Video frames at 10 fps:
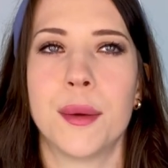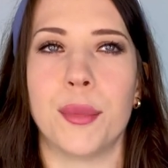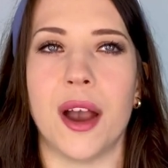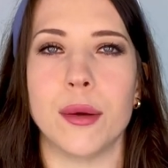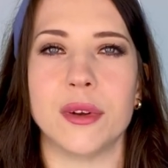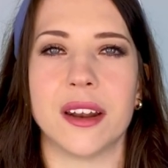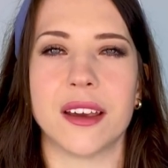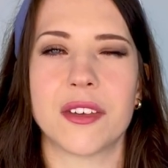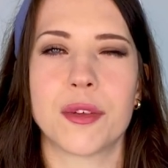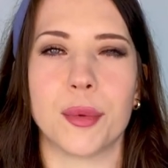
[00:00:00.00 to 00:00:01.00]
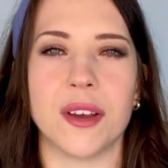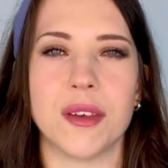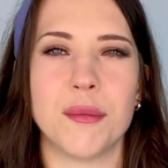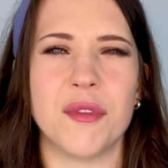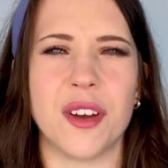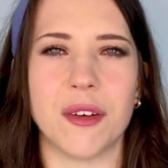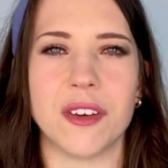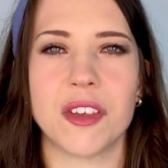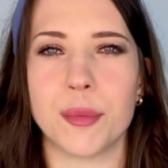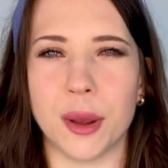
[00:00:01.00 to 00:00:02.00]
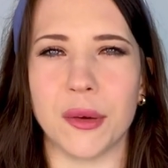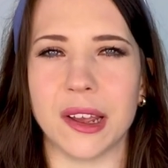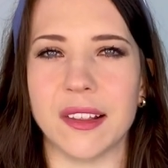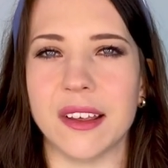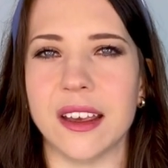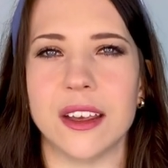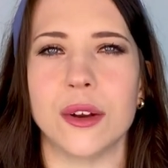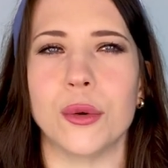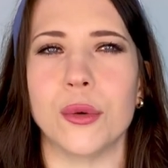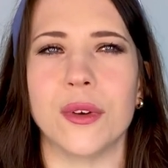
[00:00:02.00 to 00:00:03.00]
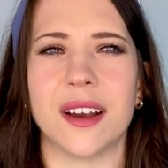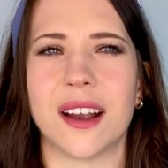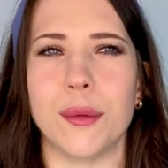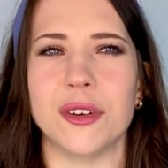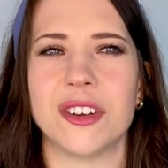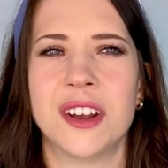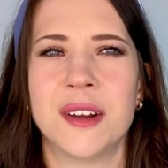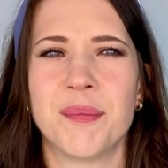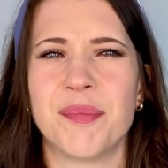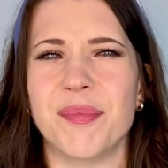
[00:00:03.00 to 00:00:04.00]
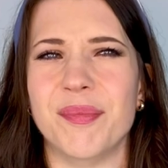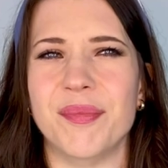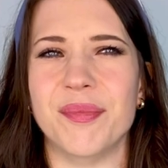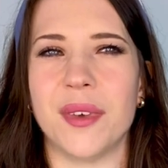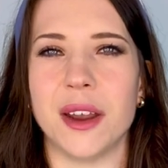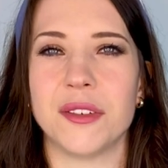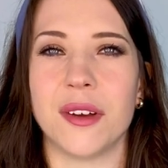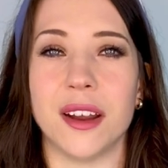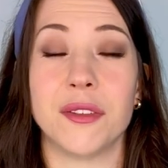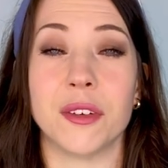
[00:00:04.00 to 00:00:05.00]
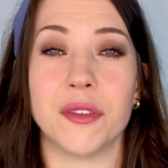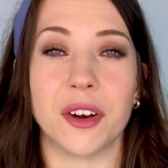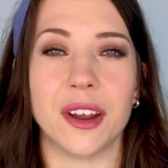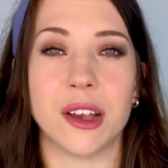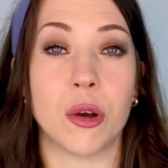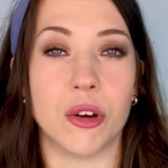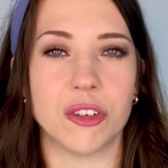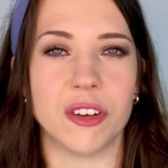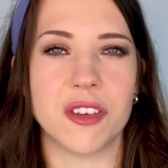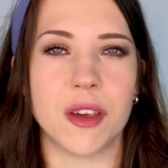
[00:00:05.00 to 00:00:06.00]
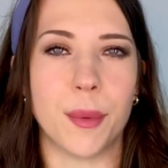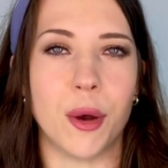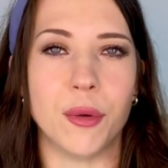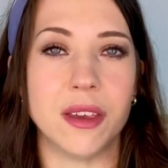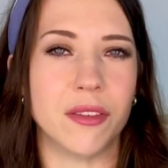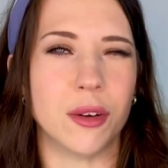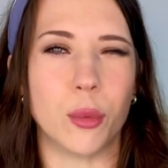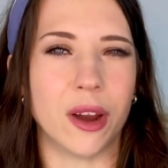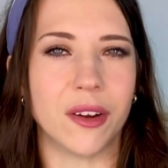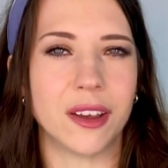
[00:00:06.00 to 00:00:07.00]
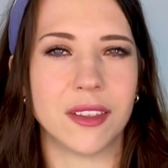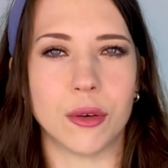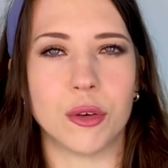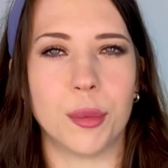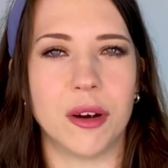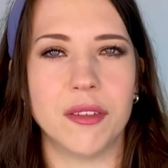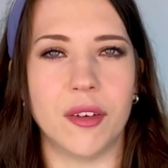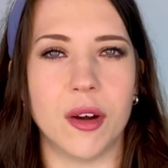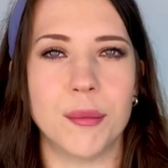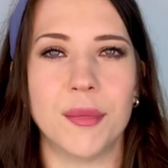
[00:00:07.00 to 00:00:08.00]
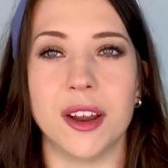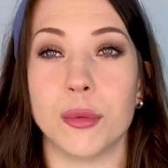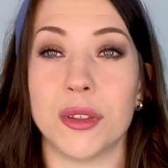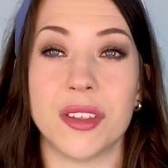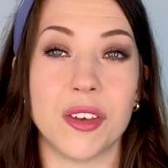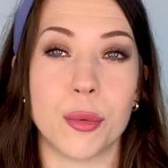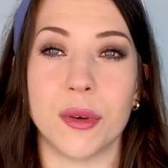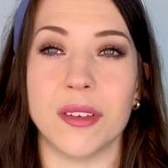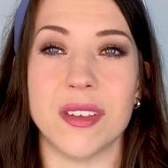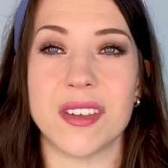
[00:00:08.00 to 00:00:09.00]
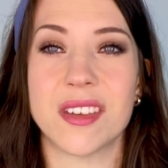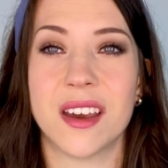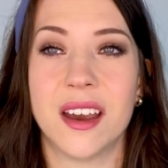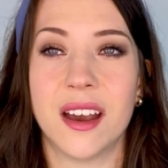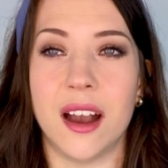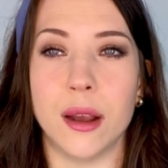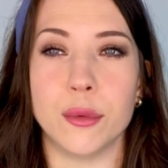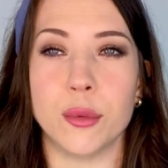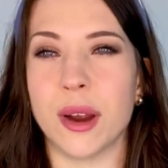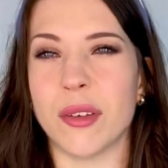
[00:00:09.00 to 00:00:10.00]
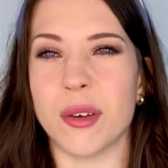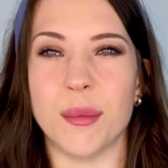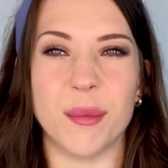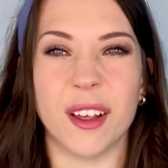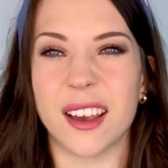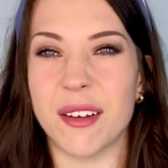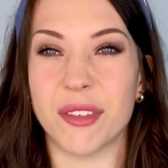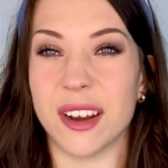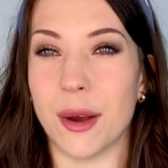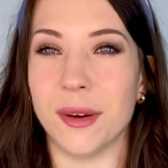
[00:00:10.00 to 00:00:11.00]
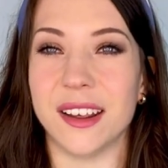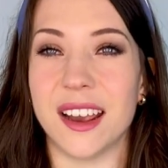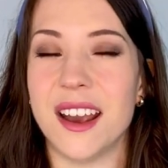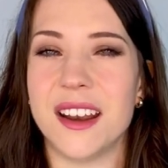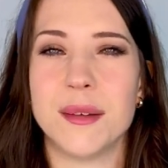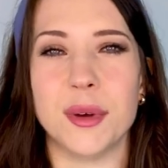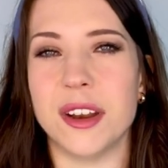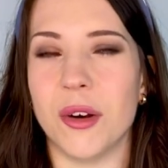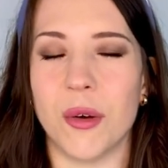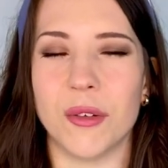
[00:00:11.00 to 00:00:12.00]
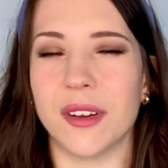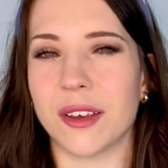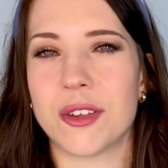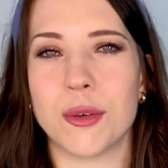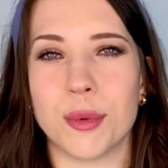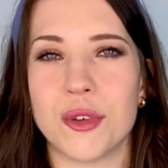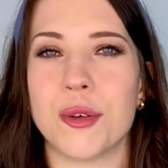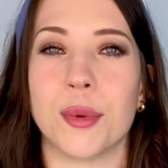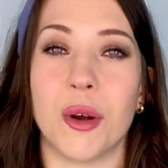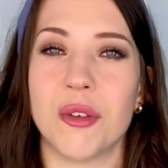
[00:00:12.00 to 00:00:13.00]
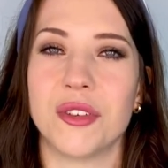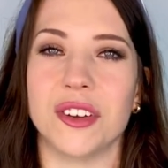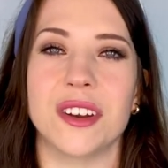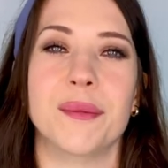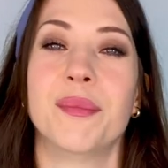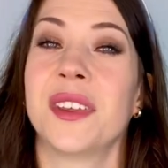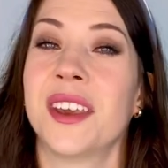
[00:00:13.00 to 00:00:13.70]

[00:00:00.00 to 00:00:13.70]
but I would like spray them very sparingly, you know, like I'd feel very cautious about even wearing the Eau de Parfum, and with these ones, I would wear them like every now and again, but not like super, super often.